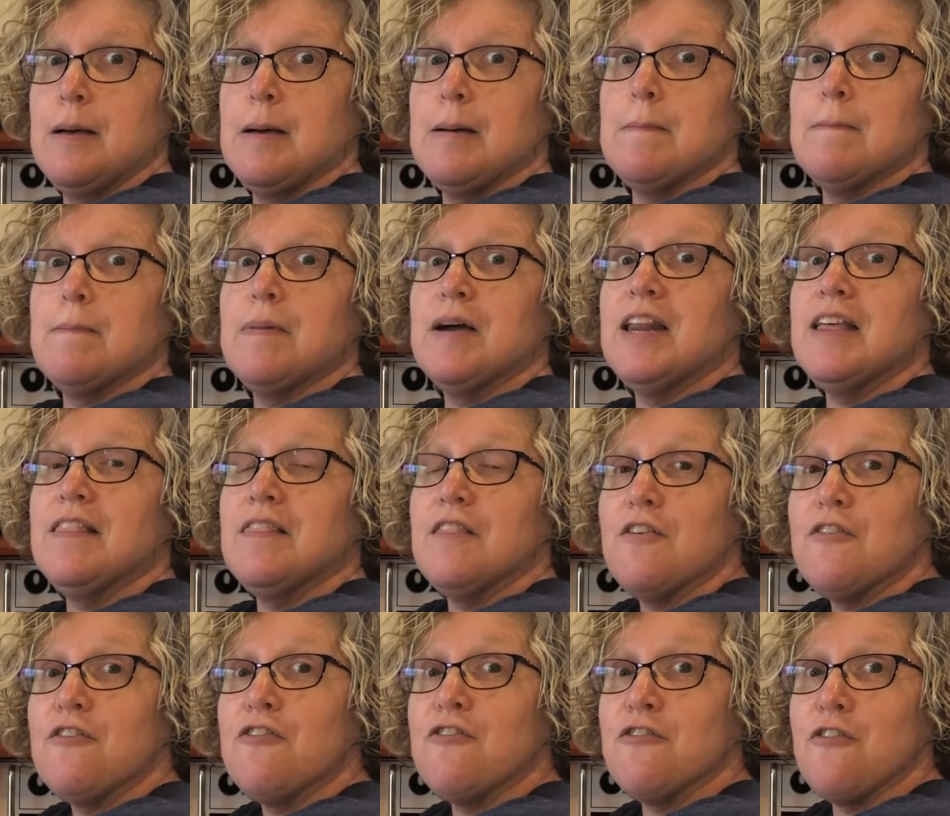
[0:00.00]
But in the
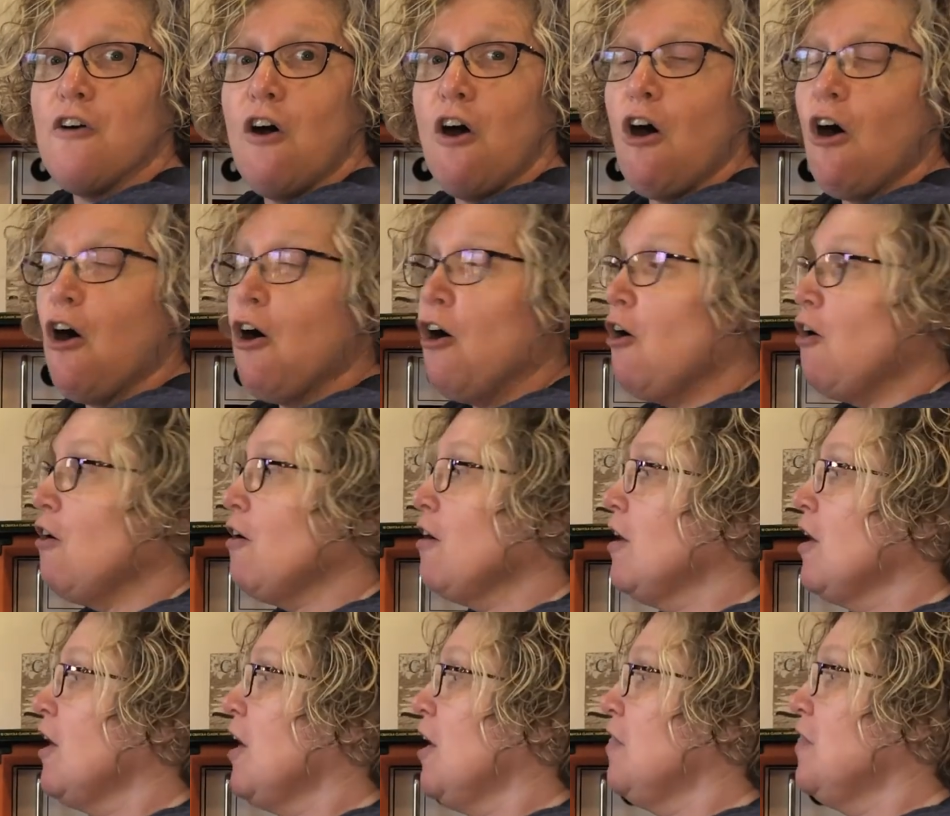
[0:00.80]
fall,
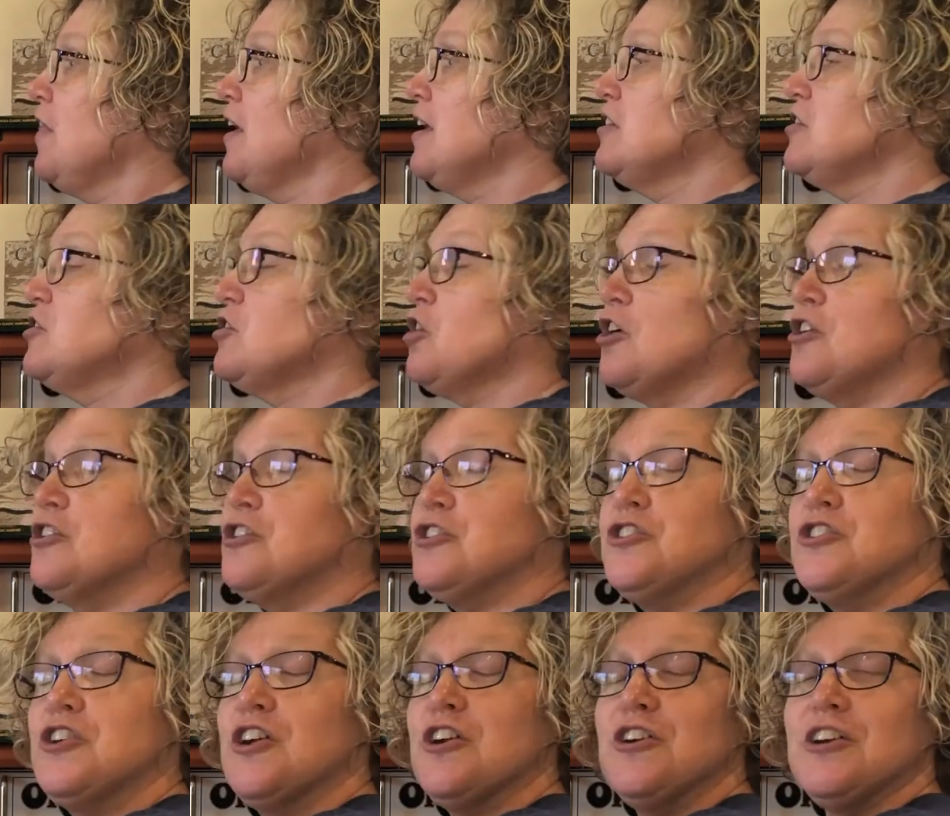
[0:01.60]
they start
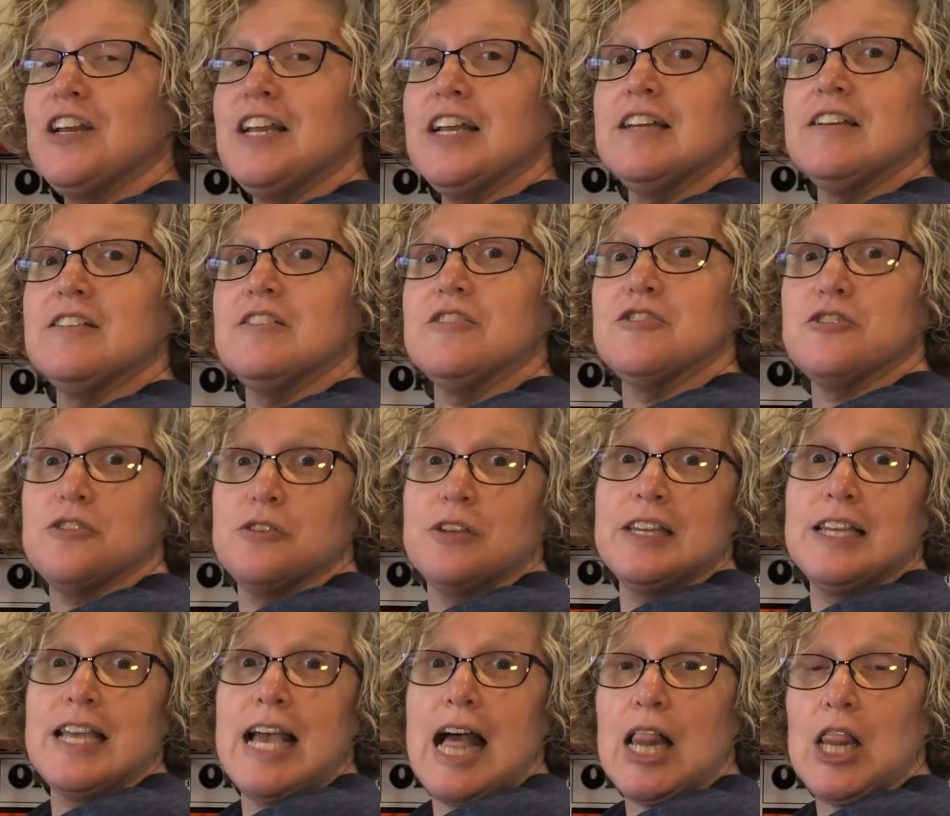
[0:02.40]
turning to
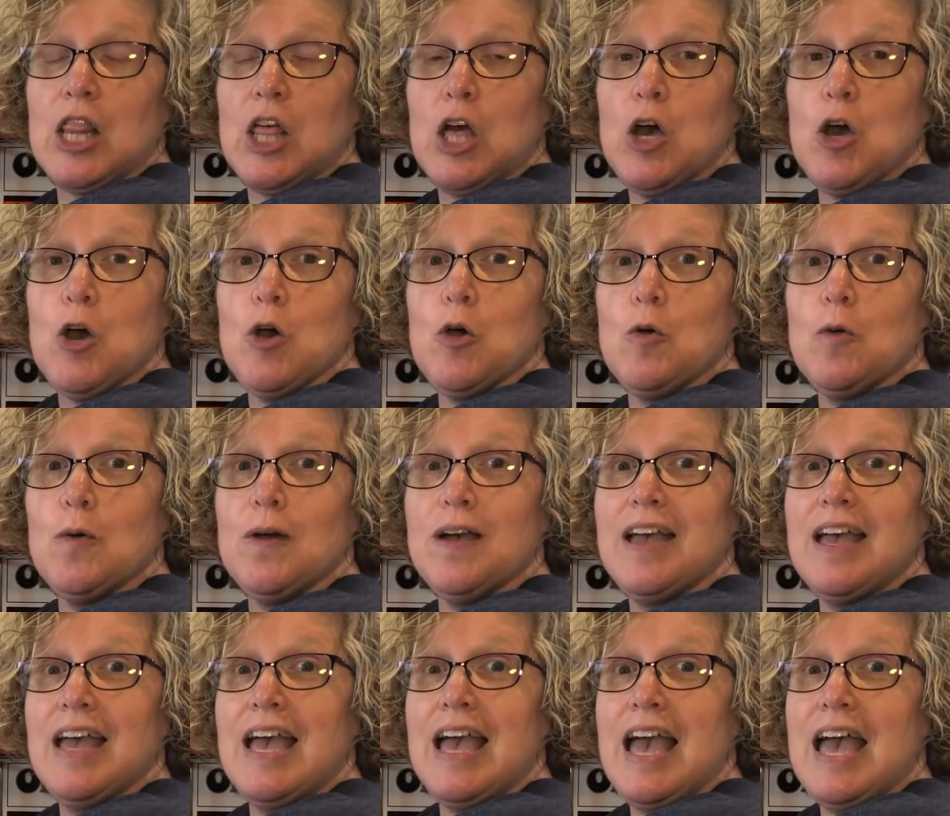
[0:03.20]
yellow
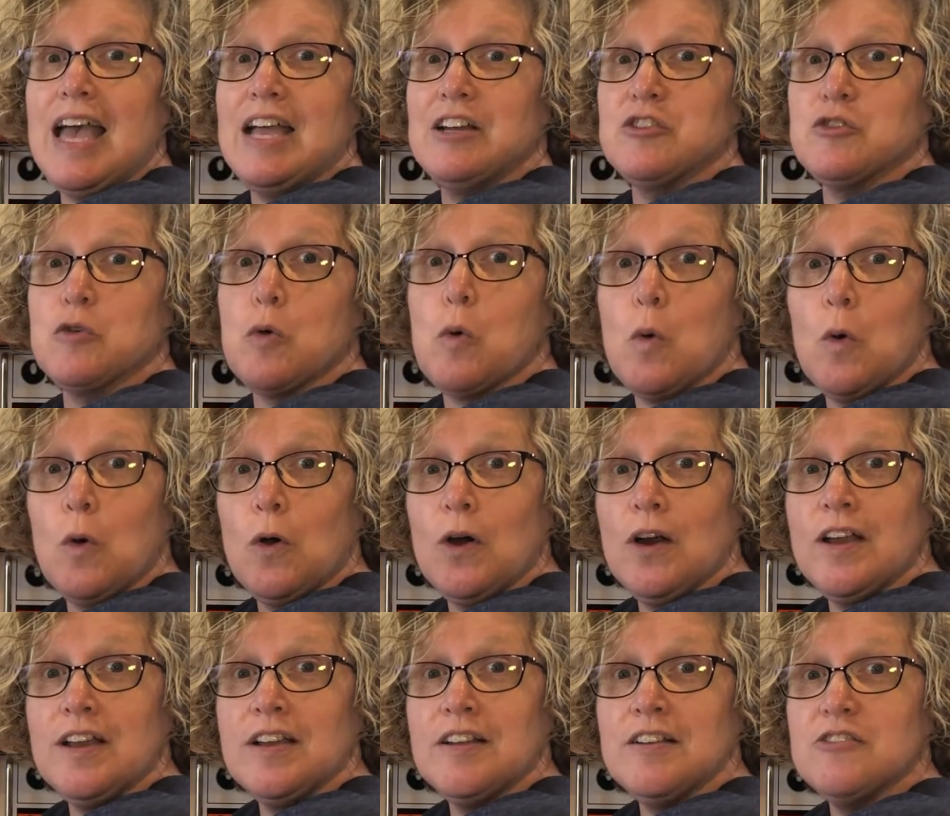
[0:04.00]
and
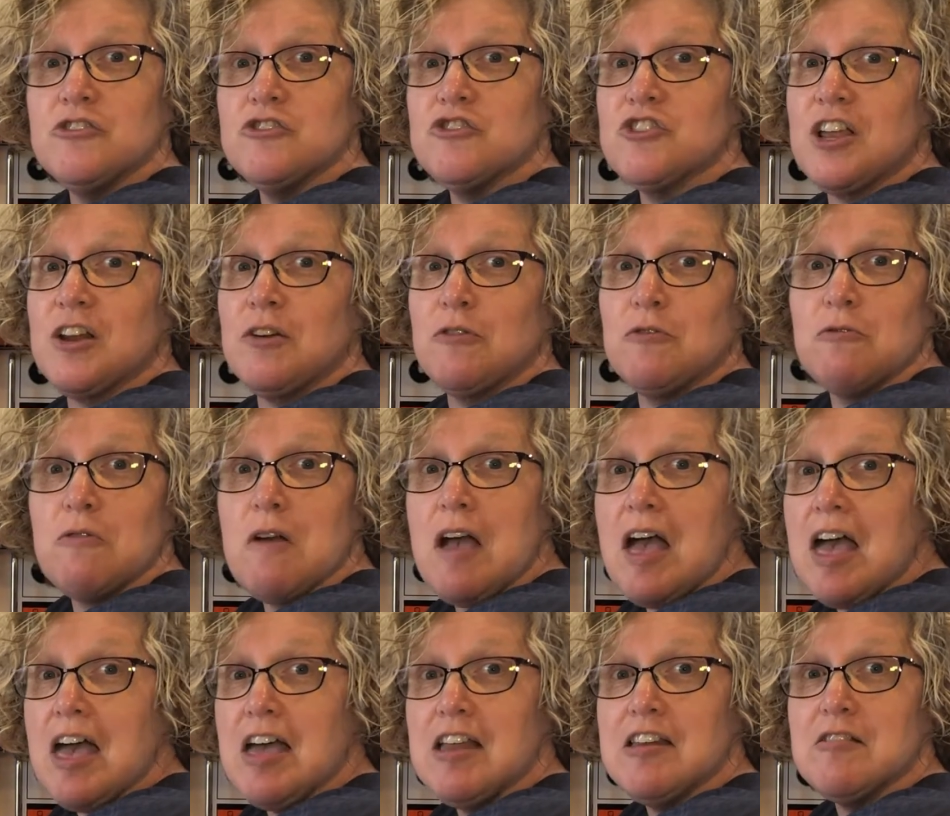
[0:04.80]
orange and
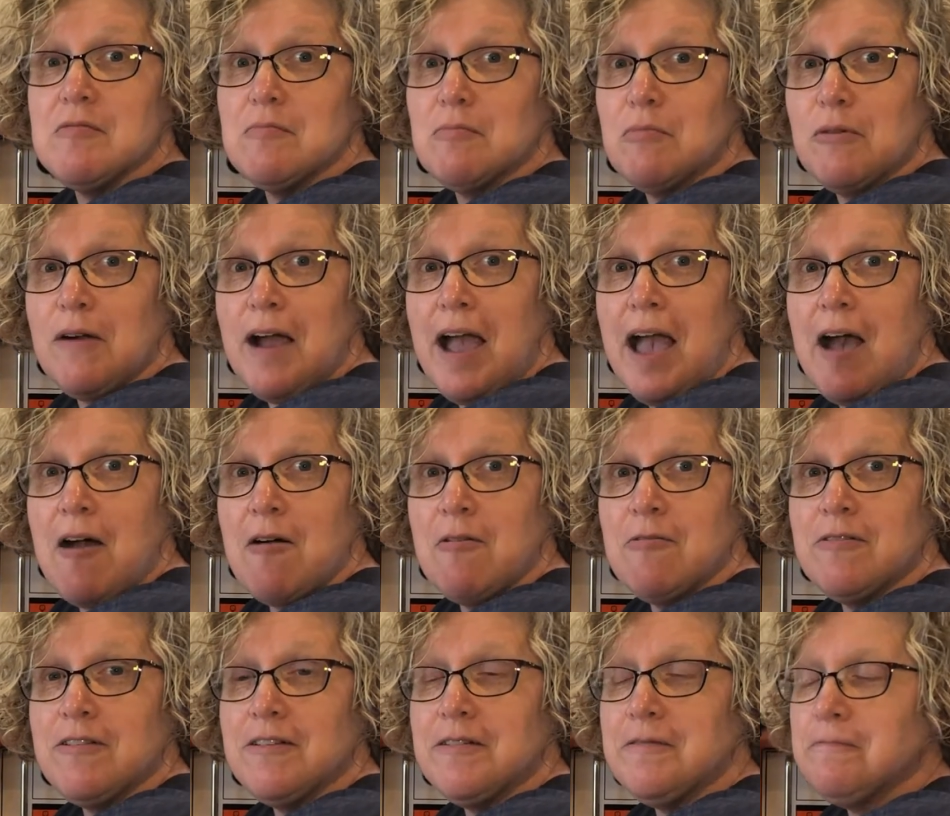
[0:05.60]
red and brown.